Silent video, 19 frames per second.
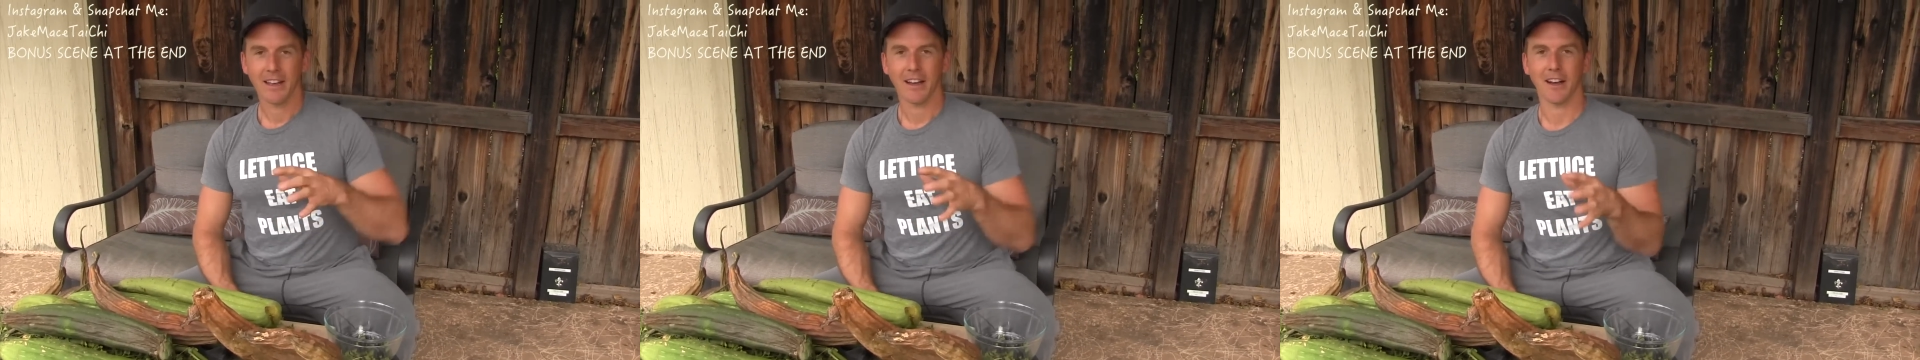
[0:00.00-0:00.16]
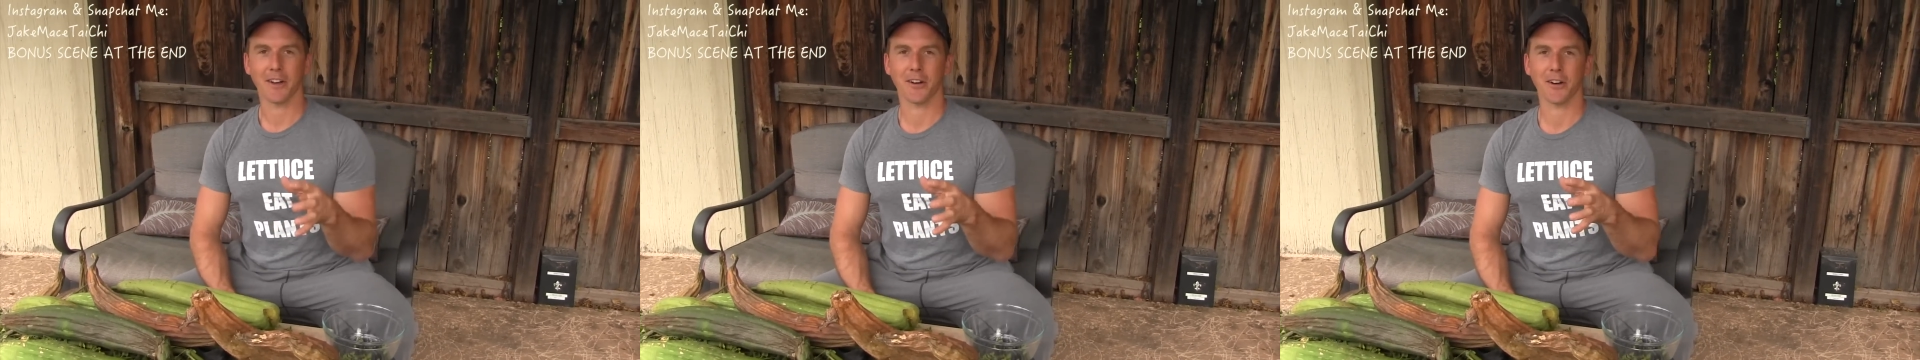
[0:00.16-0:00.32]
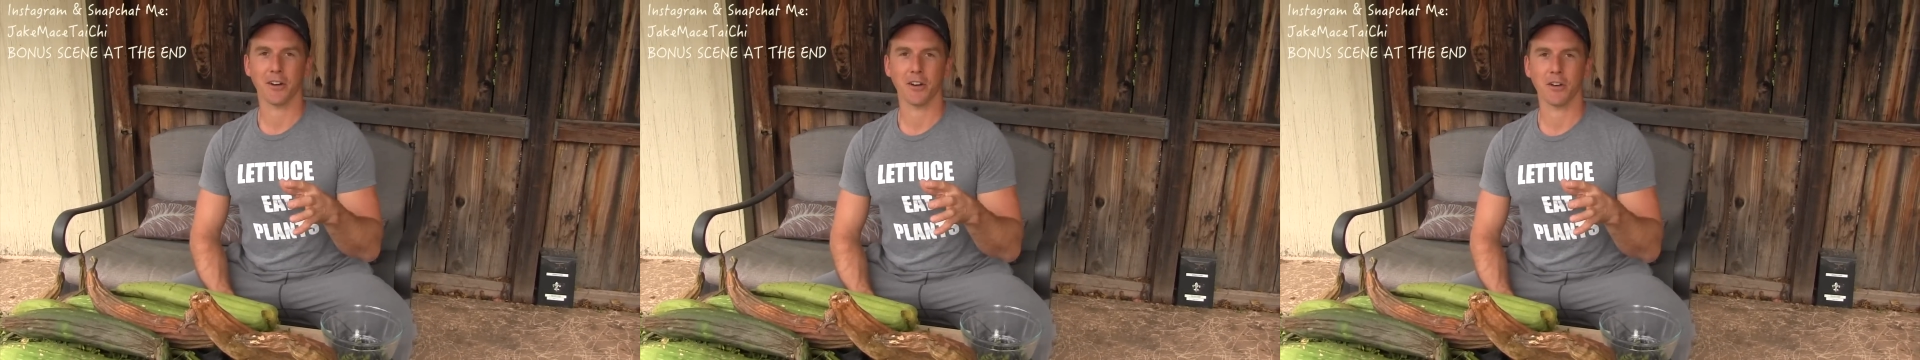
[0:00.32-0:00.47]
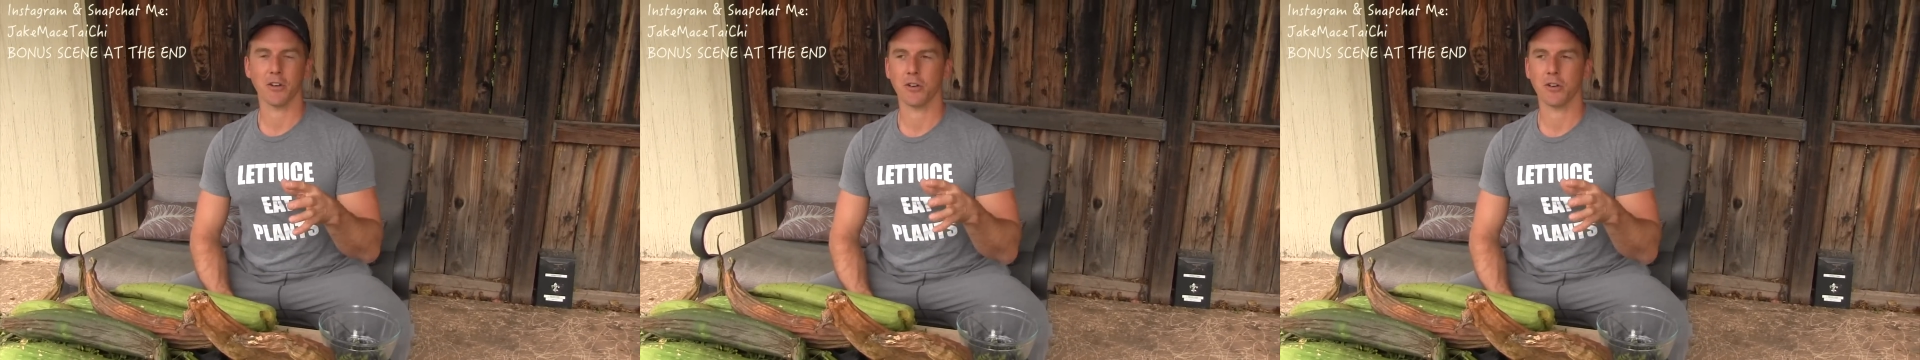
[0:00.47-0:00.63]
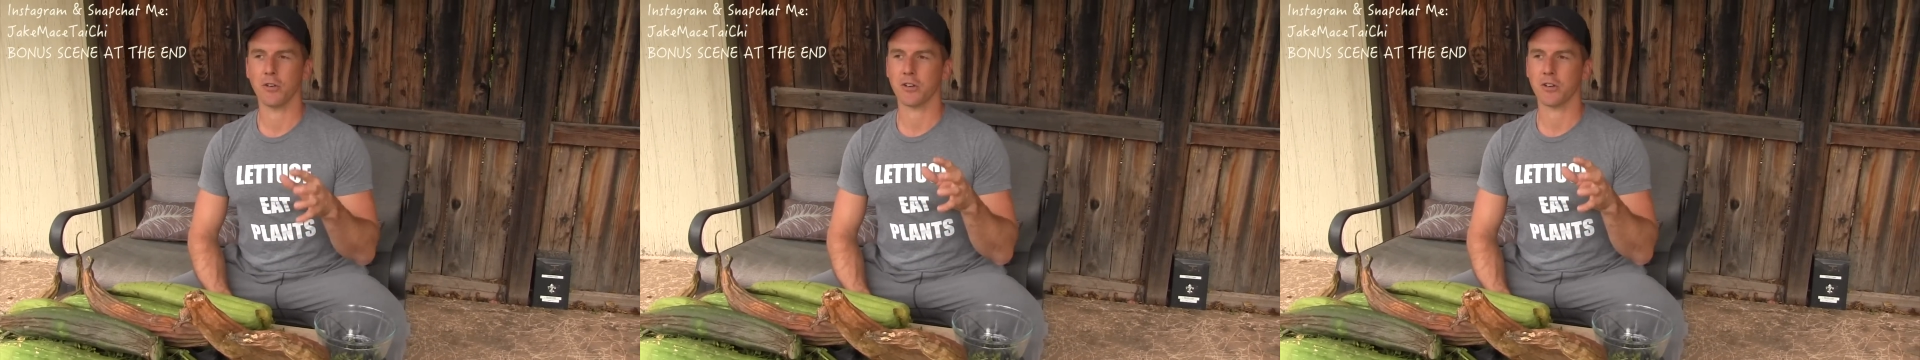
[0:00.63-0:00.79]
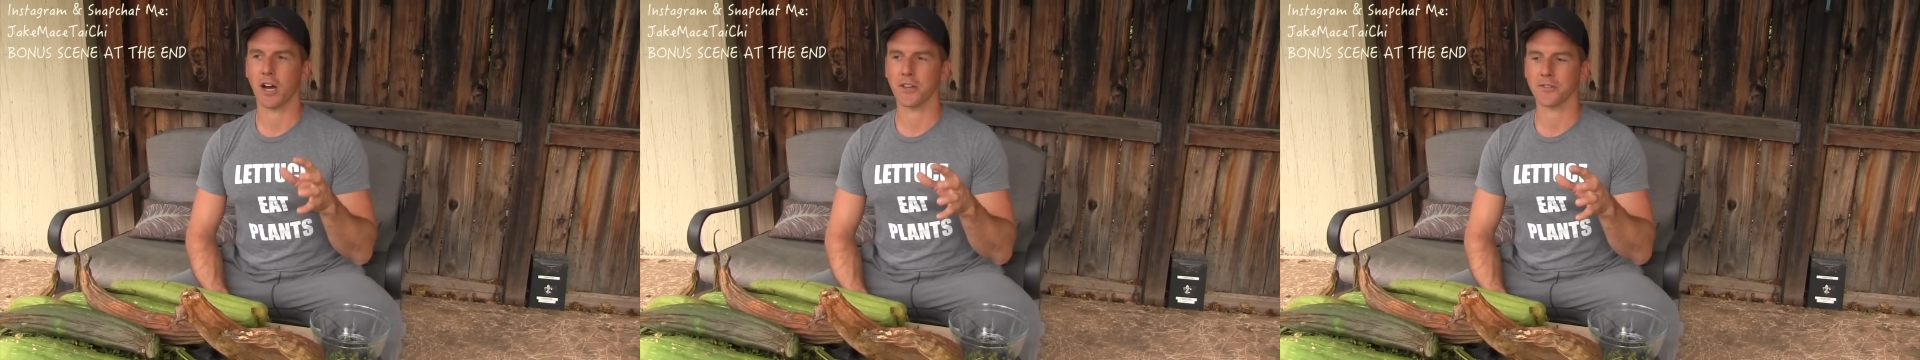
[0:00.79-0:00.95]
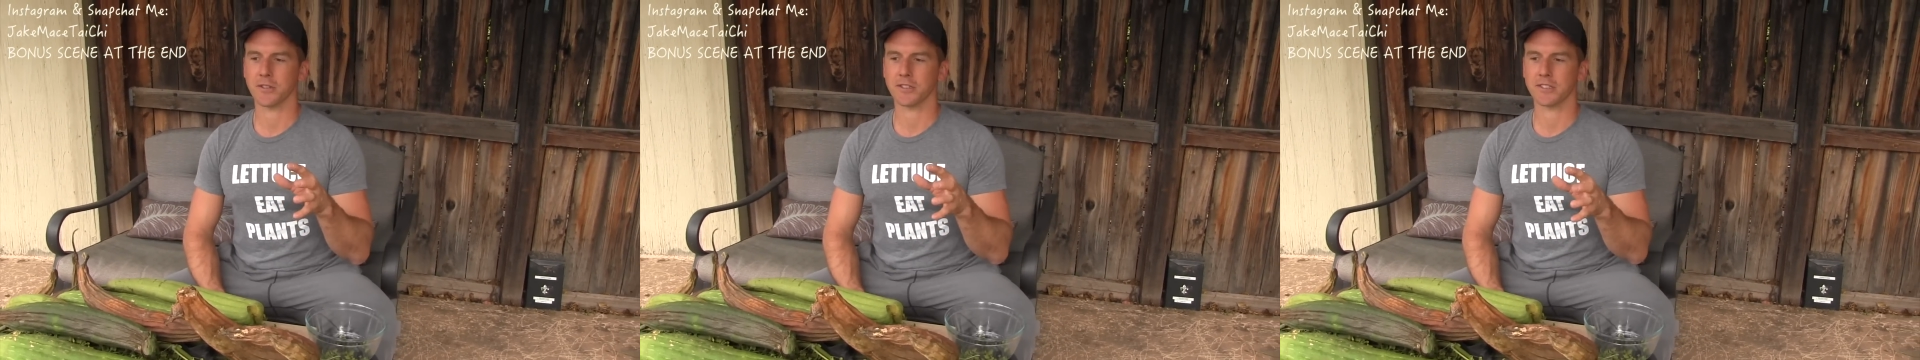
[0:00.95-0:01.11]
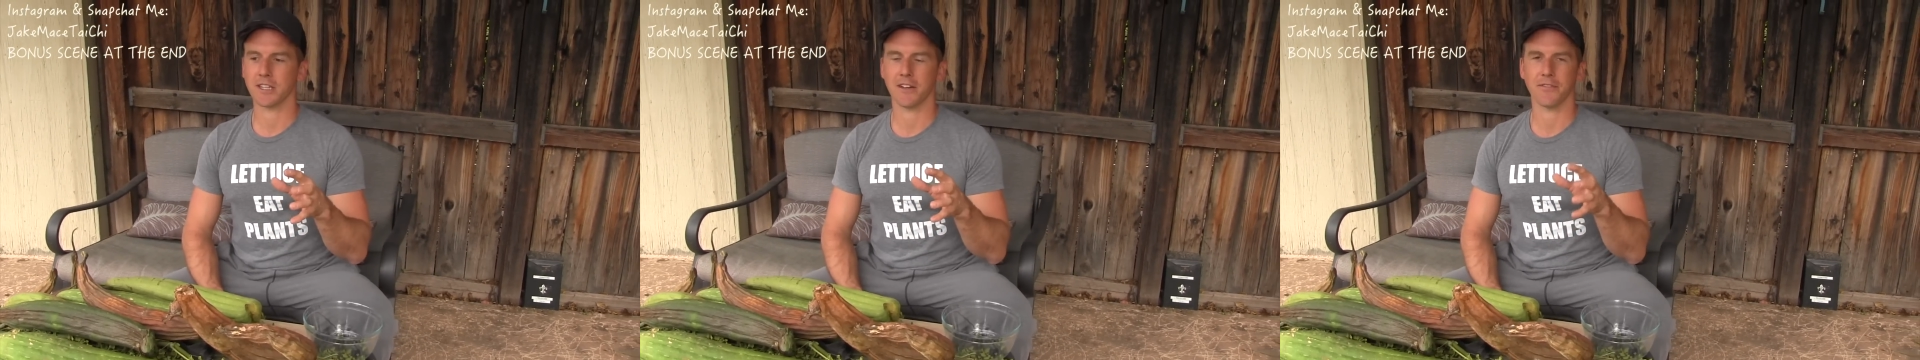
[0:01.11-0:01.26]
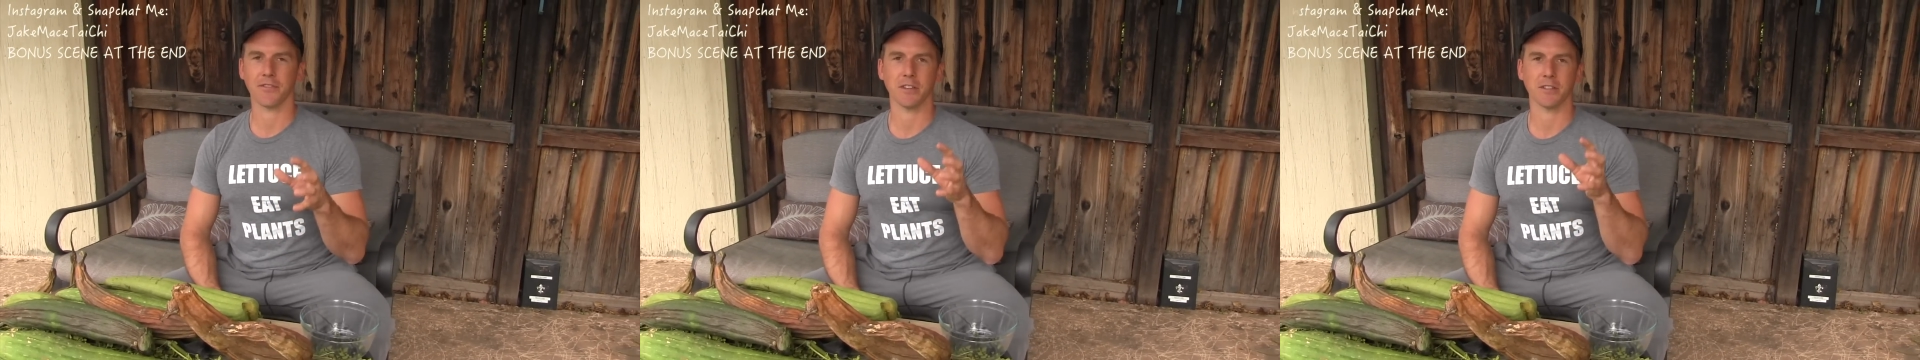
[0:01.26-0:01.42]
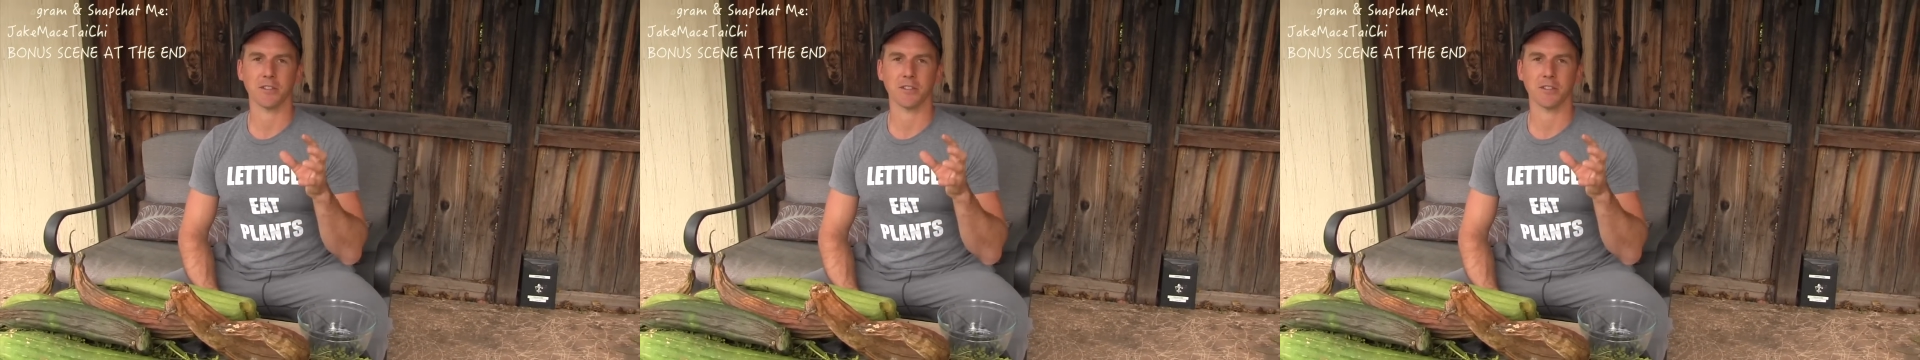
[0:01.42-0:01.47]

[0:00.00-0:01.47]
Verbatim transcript: a girl who calls herself